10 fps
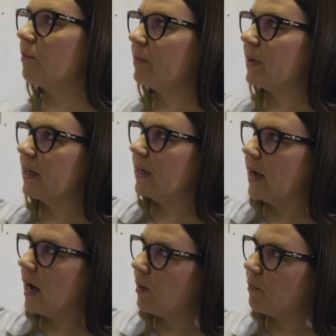students'
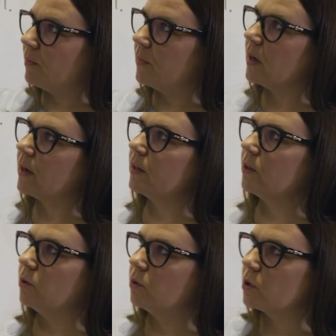assessment skills,
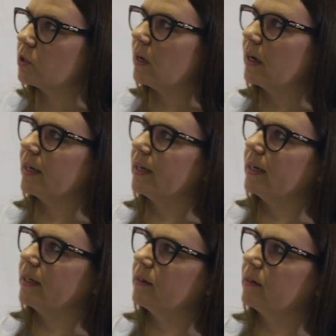which are
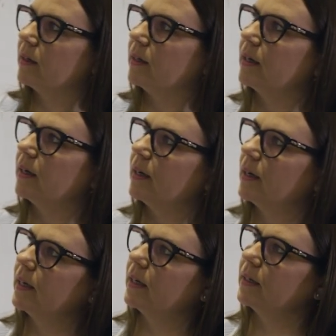important.
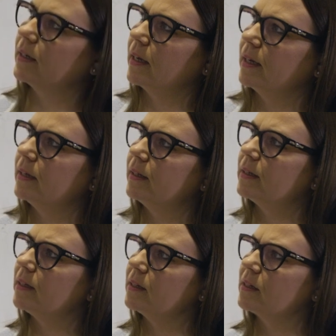Then
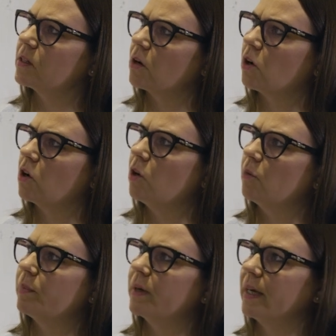if we think, for
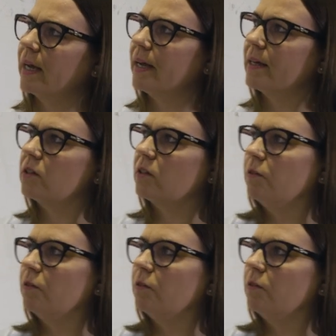example, about